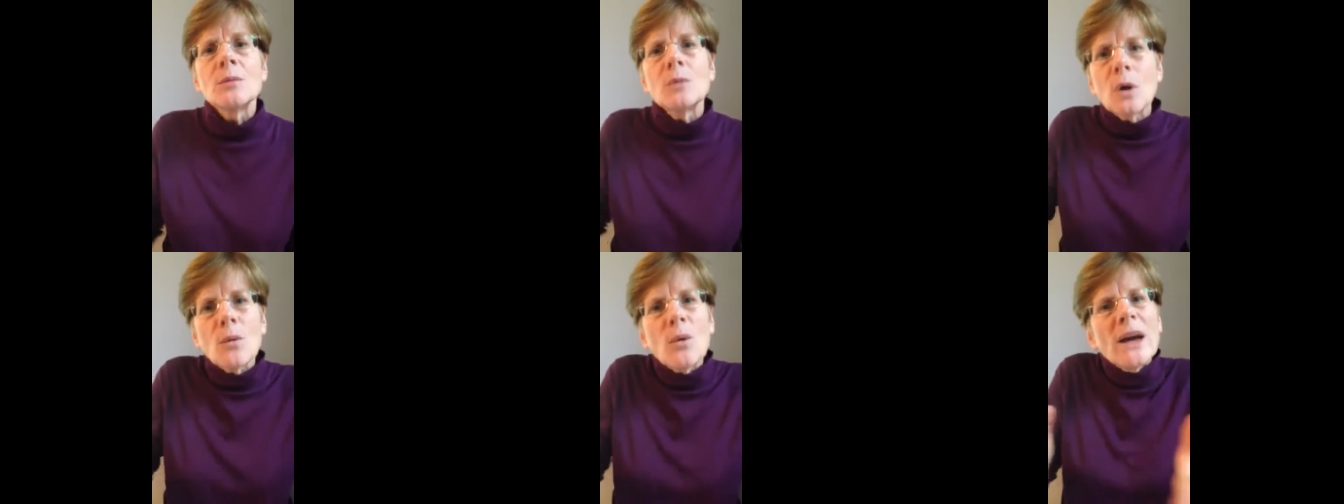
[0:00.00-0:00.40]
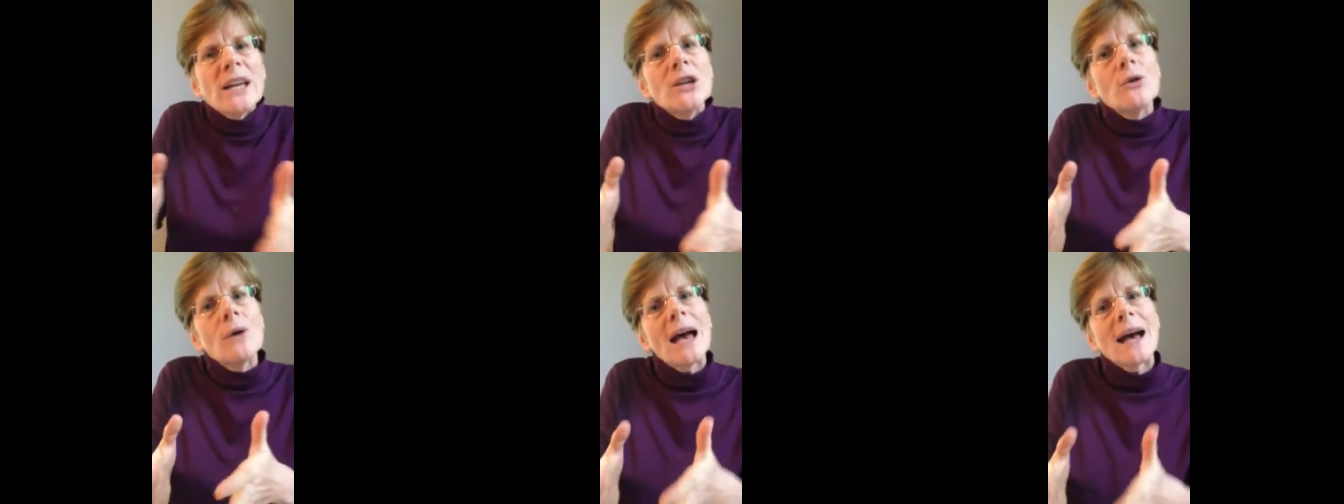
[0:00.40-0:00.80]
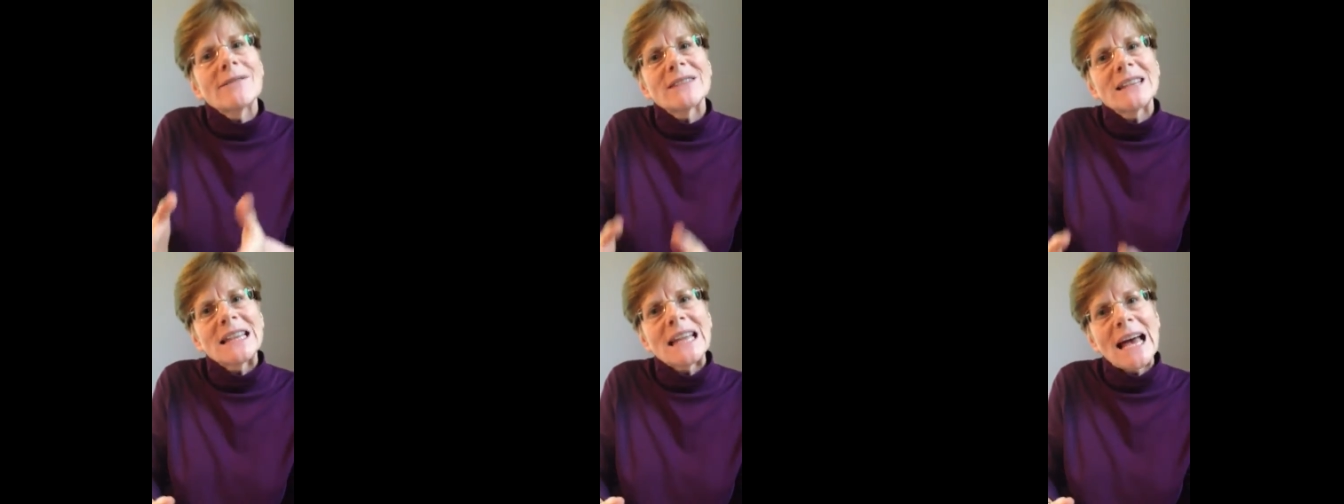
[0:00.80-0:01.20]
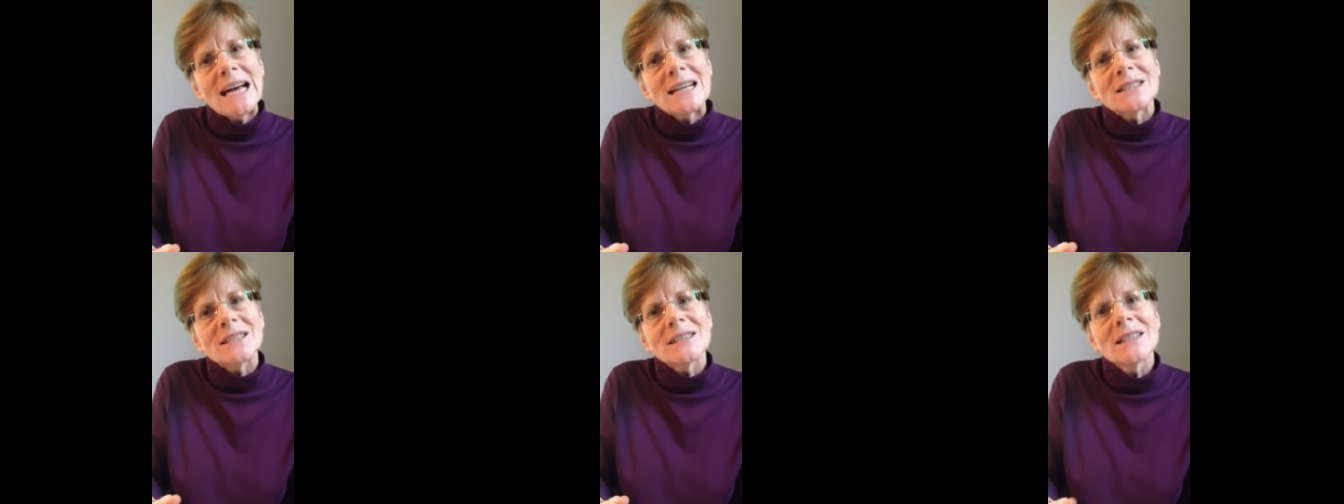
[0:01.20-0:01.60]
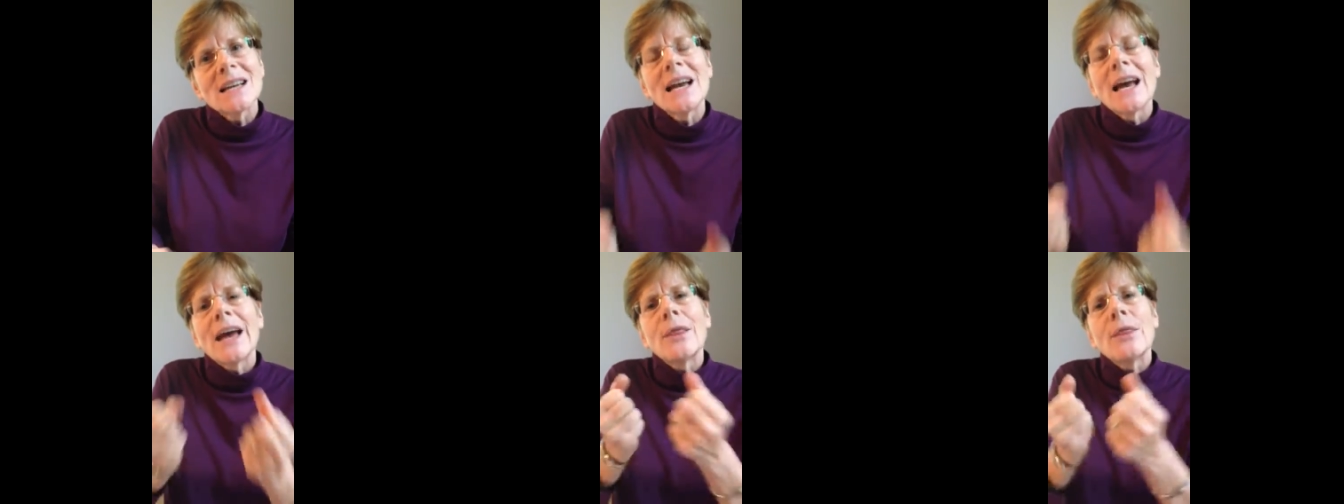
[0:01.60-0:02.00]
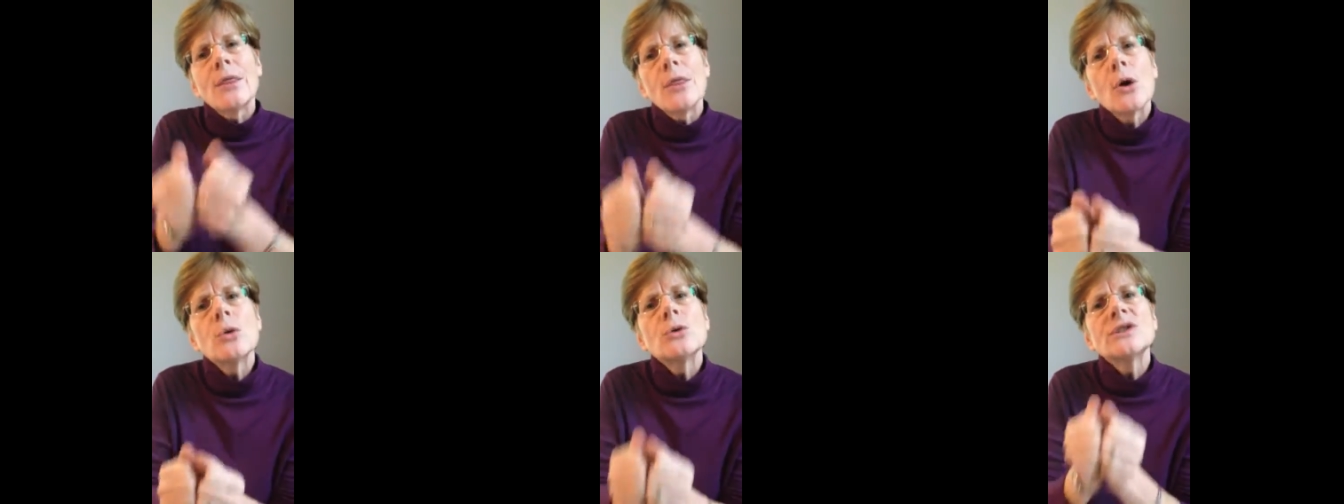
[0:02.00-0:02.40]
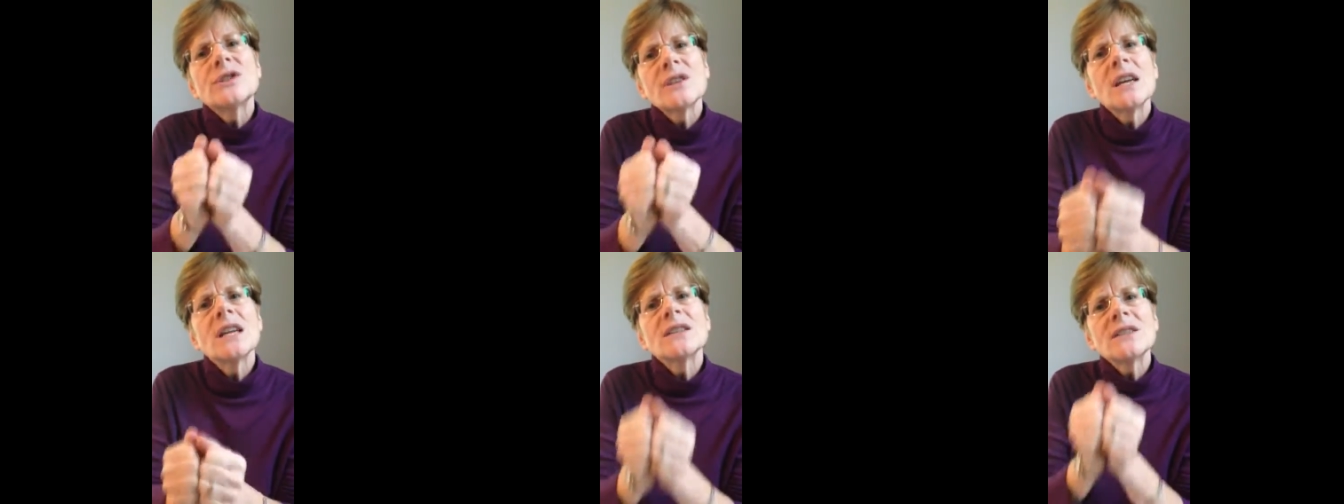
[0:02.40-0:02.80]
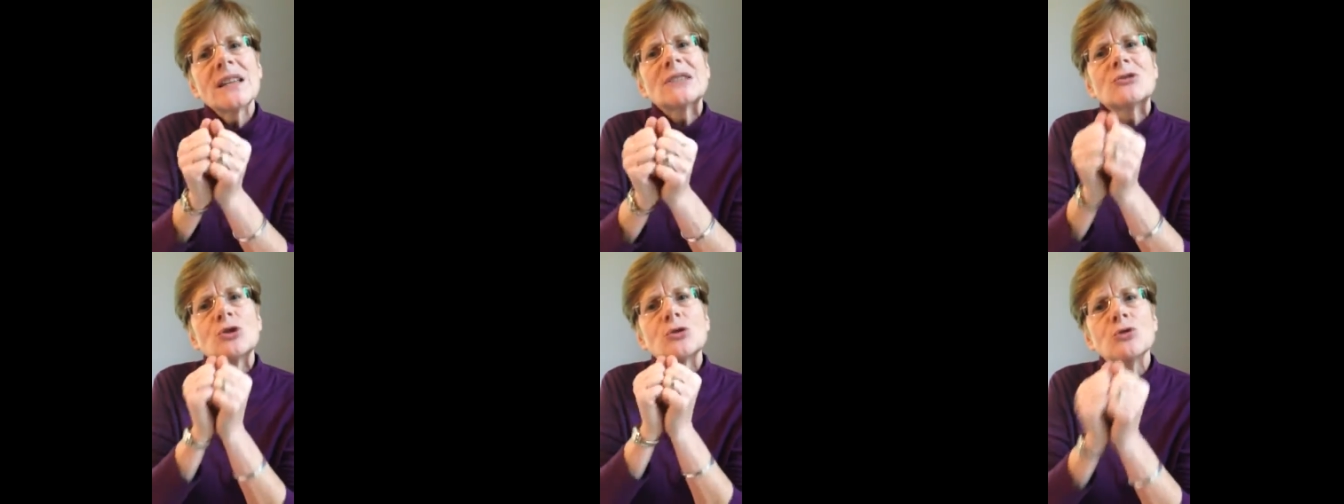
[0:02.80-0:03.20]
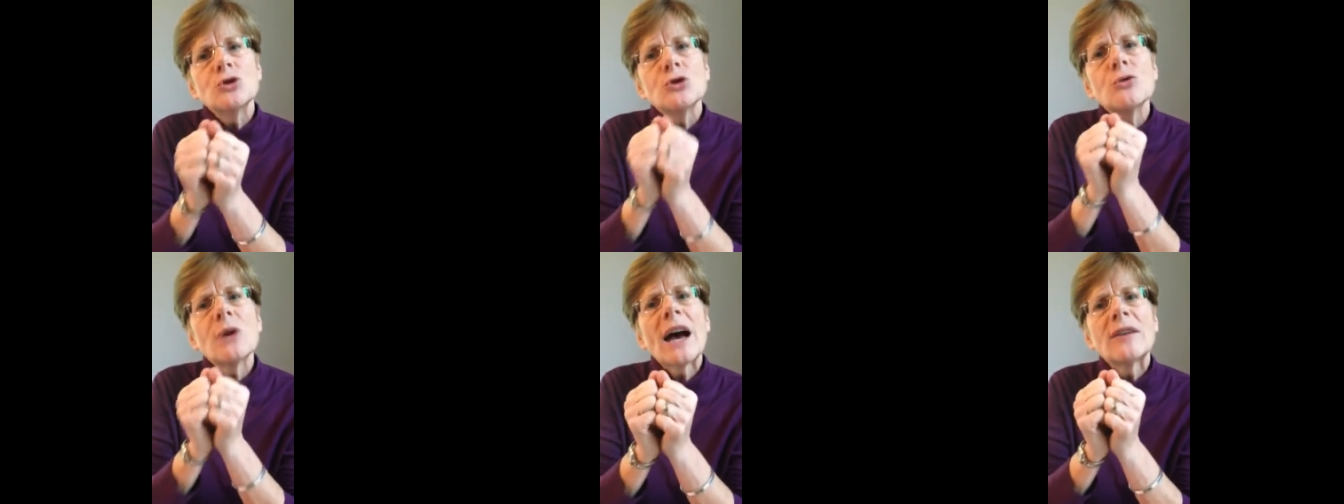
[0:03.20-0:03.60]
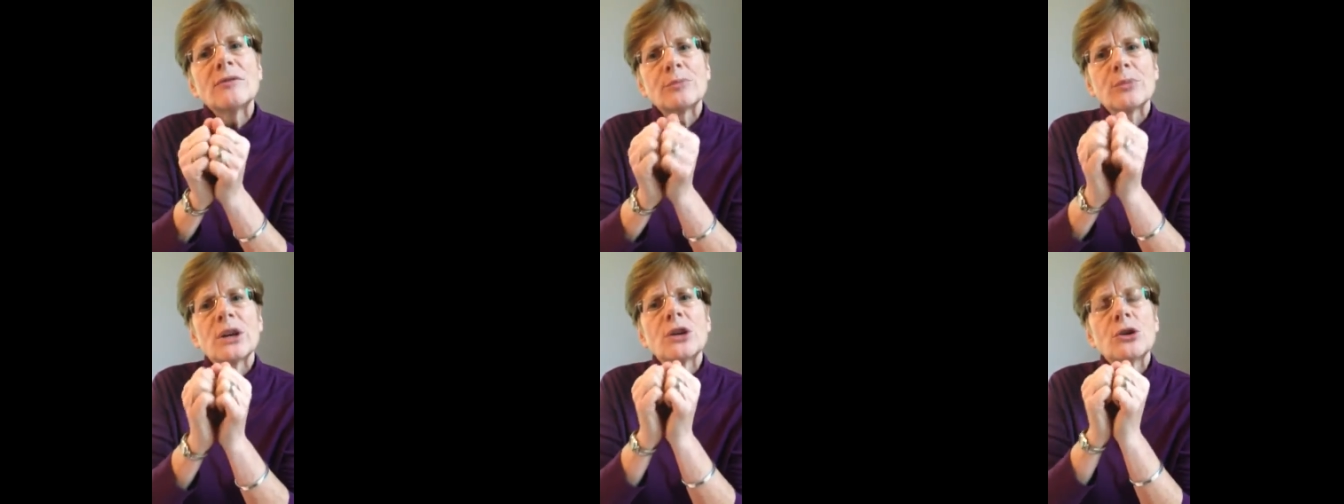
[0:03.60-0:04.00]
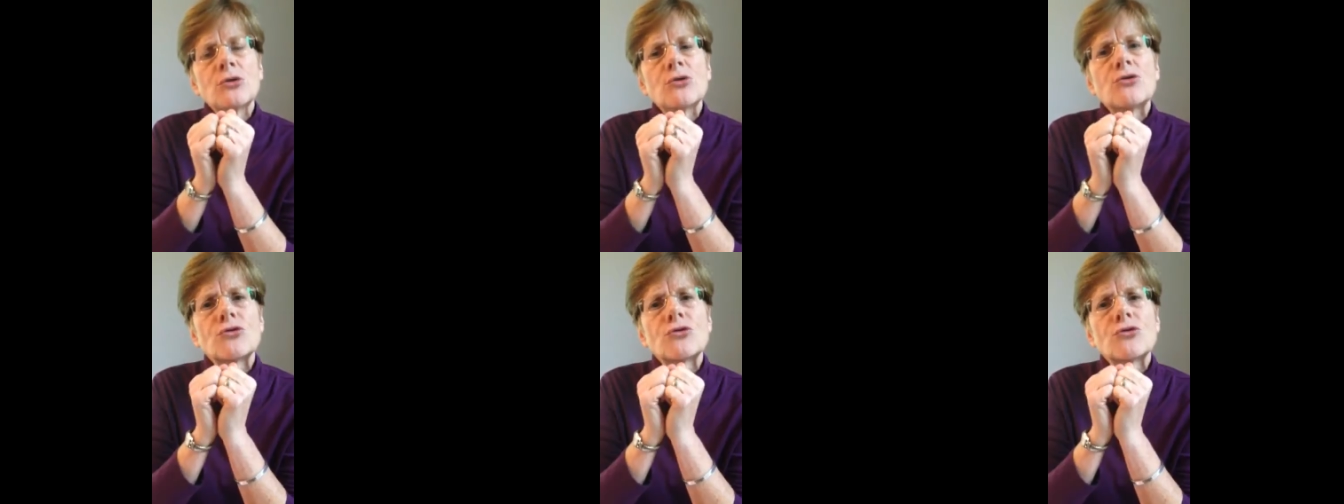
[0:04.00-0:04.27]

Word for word: But when you have less and those things that you do have bring you